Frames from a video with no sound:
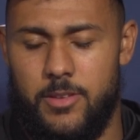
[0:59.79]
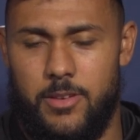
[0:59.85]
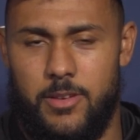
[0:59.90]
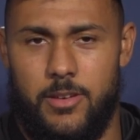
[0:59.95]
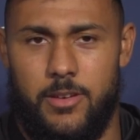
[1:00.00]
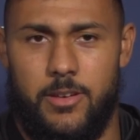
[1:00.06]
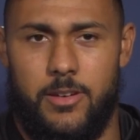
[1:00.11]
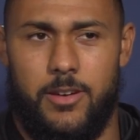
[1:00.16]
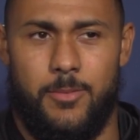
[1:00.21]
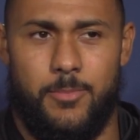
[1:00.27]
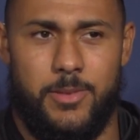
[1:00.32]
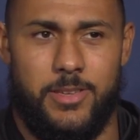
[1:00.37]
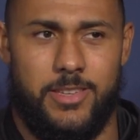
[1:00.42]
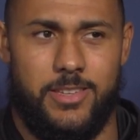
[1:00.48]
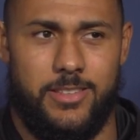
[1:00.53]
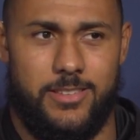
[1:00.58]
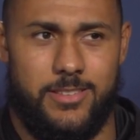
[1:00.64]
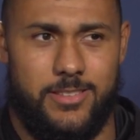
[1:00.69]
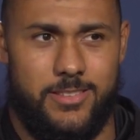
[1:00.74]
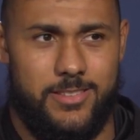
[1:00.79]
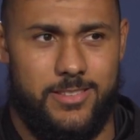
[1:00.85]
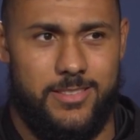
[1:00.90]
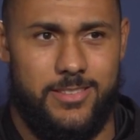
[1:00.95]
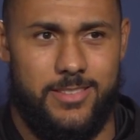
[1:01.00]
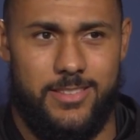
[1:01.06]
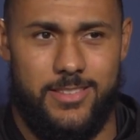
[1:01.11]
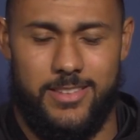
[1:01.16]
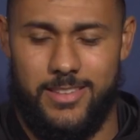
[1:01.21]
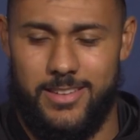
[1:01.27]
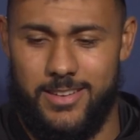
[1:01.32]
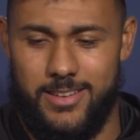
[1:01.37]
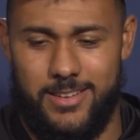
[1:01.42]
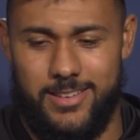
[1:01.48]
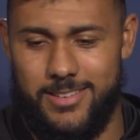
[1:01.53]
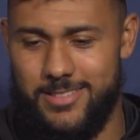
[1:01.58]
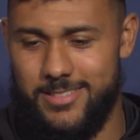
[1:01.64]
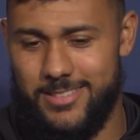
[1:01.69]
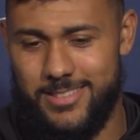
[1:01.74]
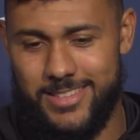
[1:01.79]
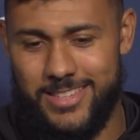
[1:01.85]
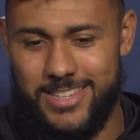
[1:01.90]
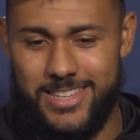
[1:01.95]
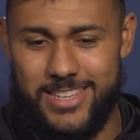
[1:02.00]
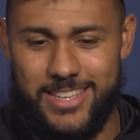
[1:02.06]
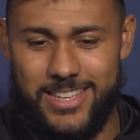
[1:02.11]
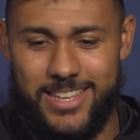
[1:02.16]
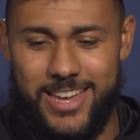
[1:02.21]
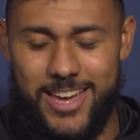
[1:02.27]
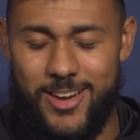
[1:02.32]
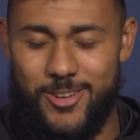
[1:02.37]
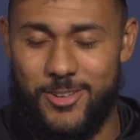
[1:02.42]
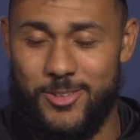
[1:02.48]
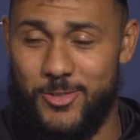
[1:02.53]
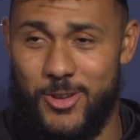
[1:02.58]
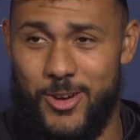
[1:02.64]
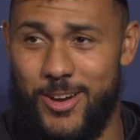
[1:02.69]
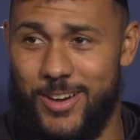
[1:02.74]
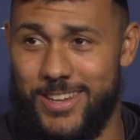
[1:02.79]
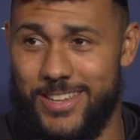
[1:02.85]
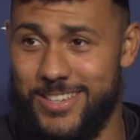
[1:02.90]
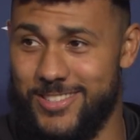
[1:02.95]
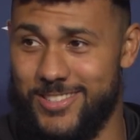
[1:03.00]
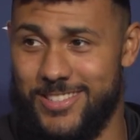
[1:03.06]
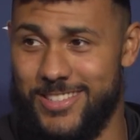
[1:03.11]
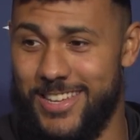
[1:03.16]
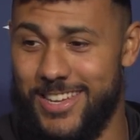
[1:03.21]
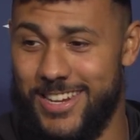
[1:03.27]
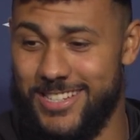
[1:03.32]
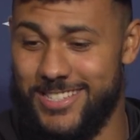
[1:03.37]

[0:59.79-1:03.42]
Uh, I mean, uh, I don't even know how to answer that.